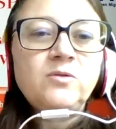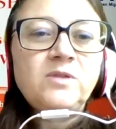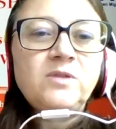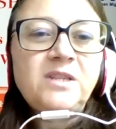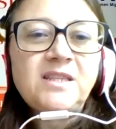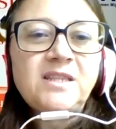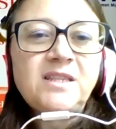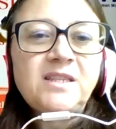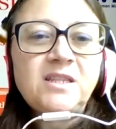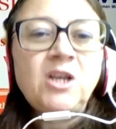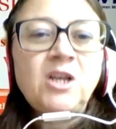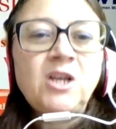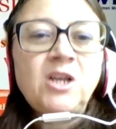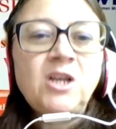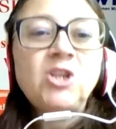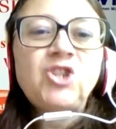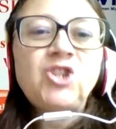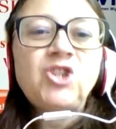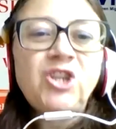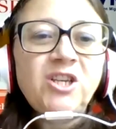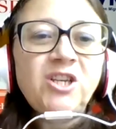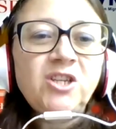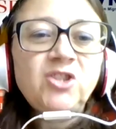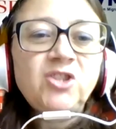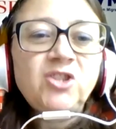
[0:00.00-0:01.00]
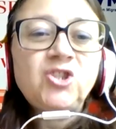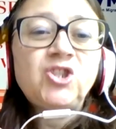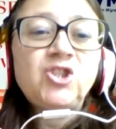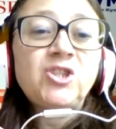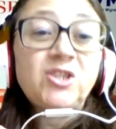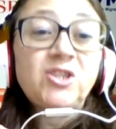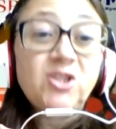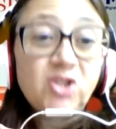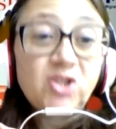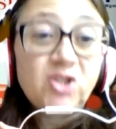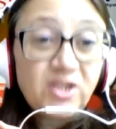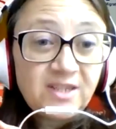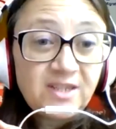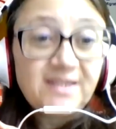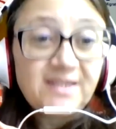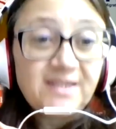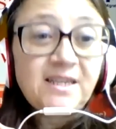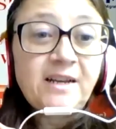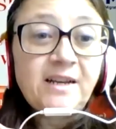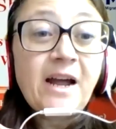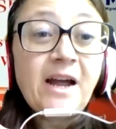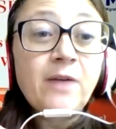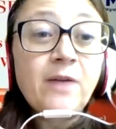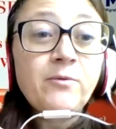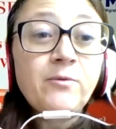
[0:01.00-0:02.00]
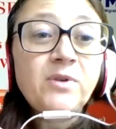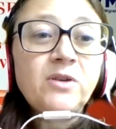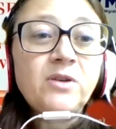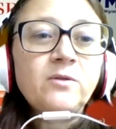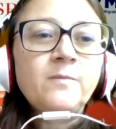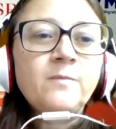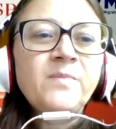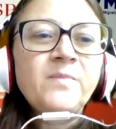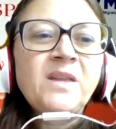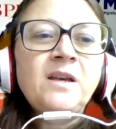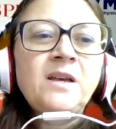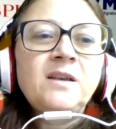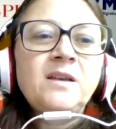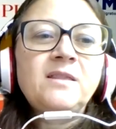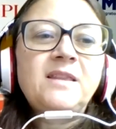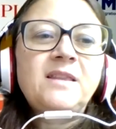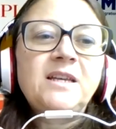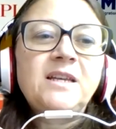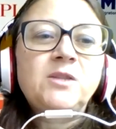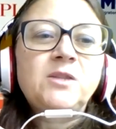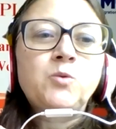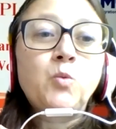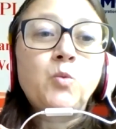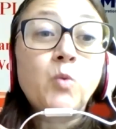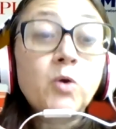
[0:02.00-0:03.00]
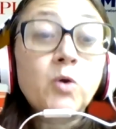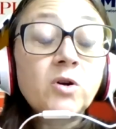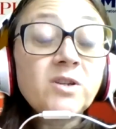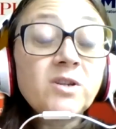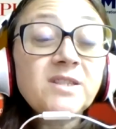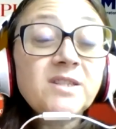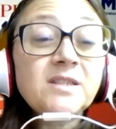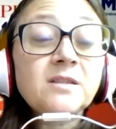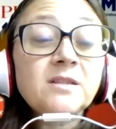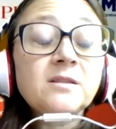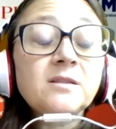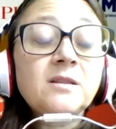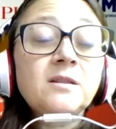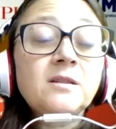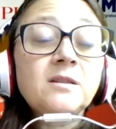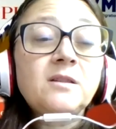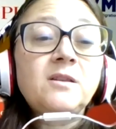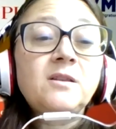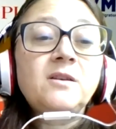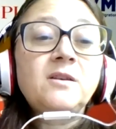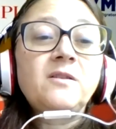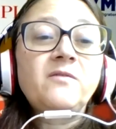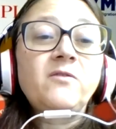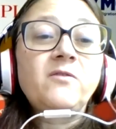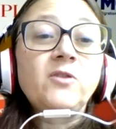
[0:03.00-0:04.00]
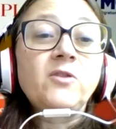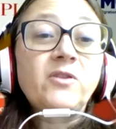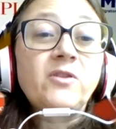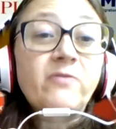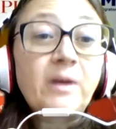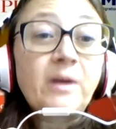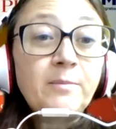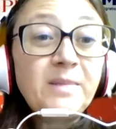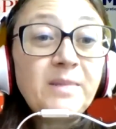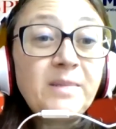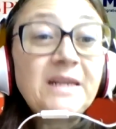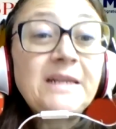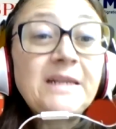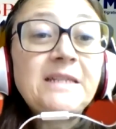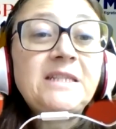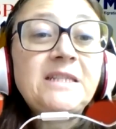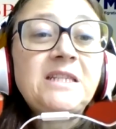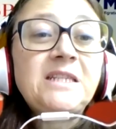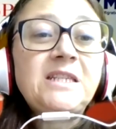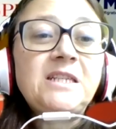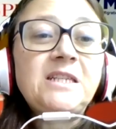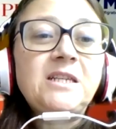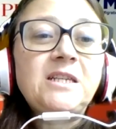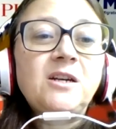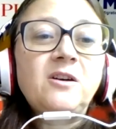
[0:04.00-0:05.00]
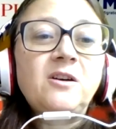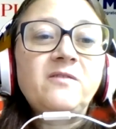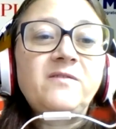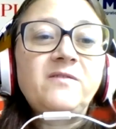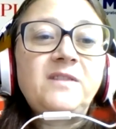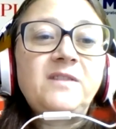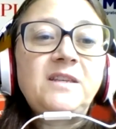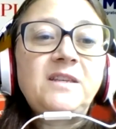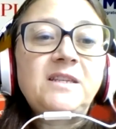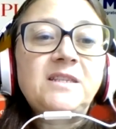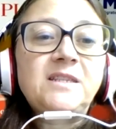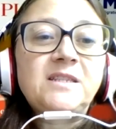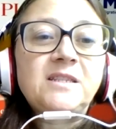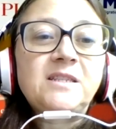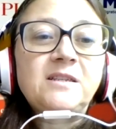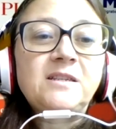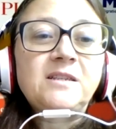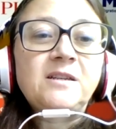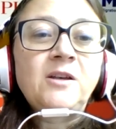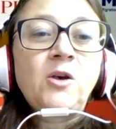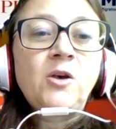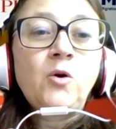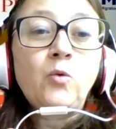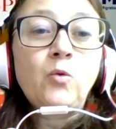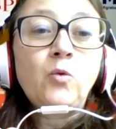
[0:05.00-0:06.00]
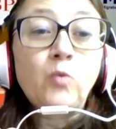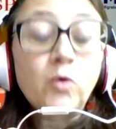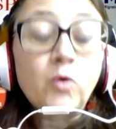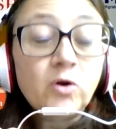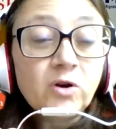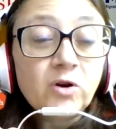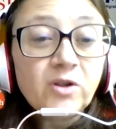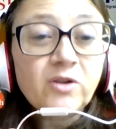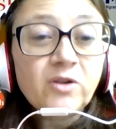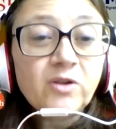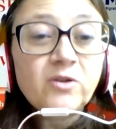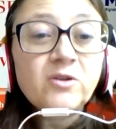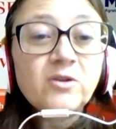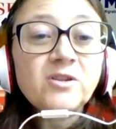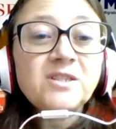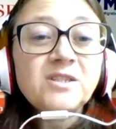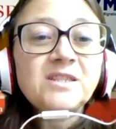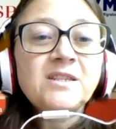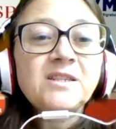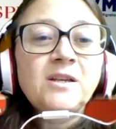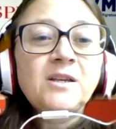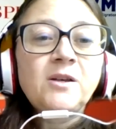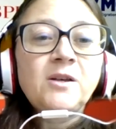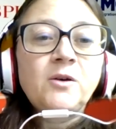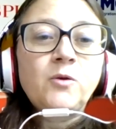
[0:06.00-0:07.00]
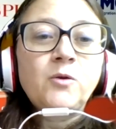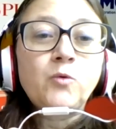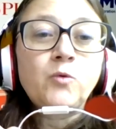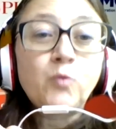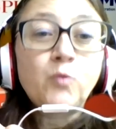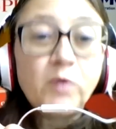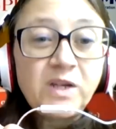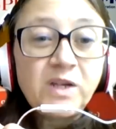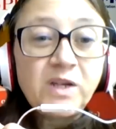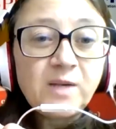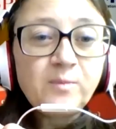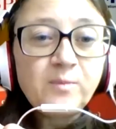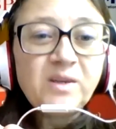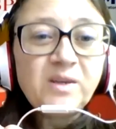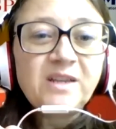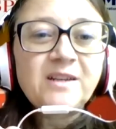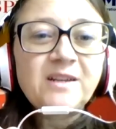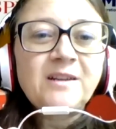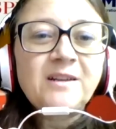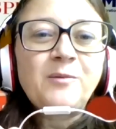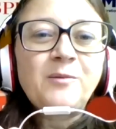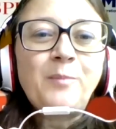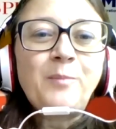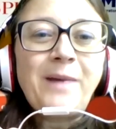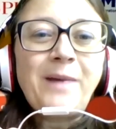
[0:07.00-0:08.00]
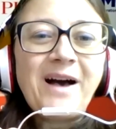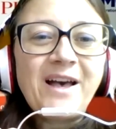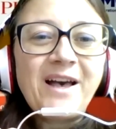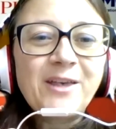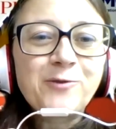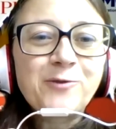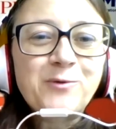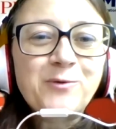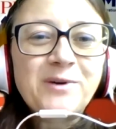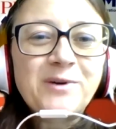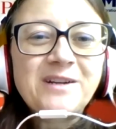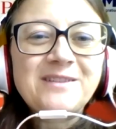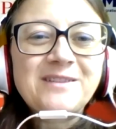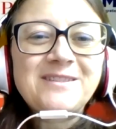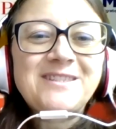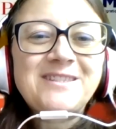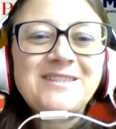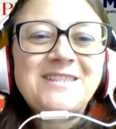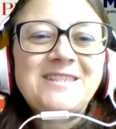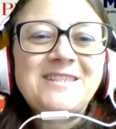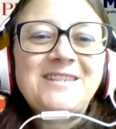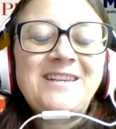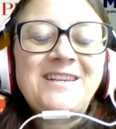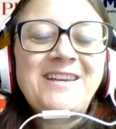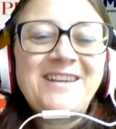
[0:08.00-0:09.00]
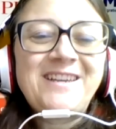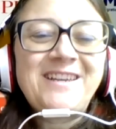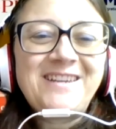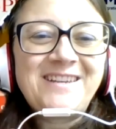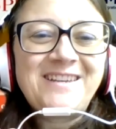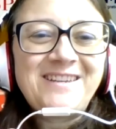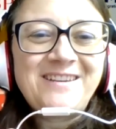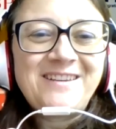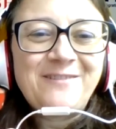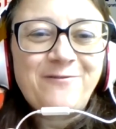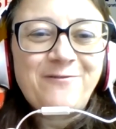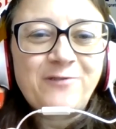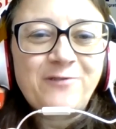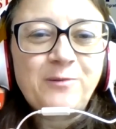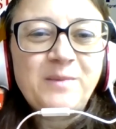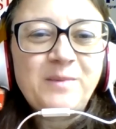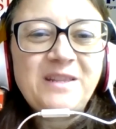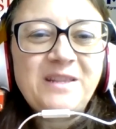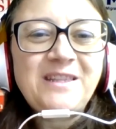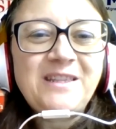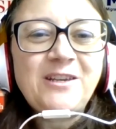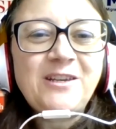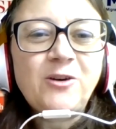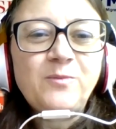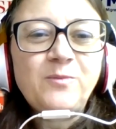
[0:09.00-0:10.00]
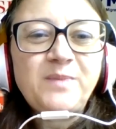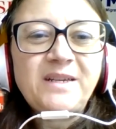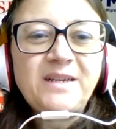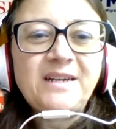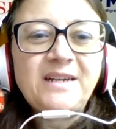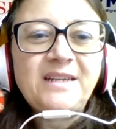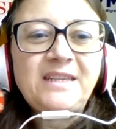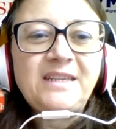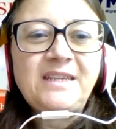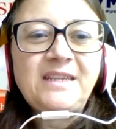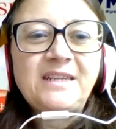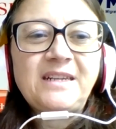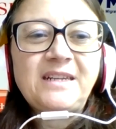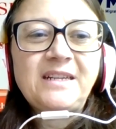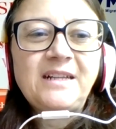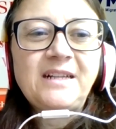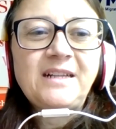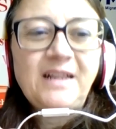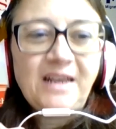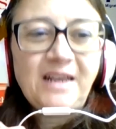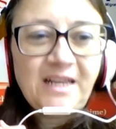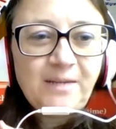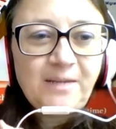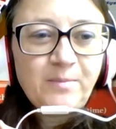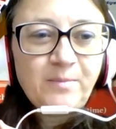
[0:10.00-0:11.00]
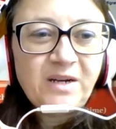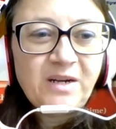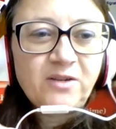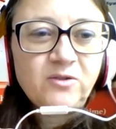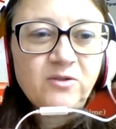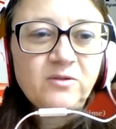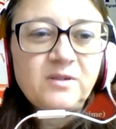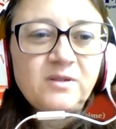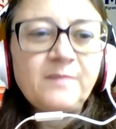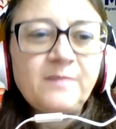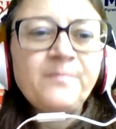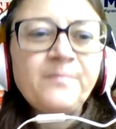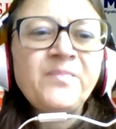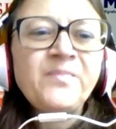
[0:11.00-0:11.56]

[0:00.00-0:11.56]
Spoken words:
this change scenario that worsened the vulnerability of these workers, women, migrants from Ethiopia in Lebanon.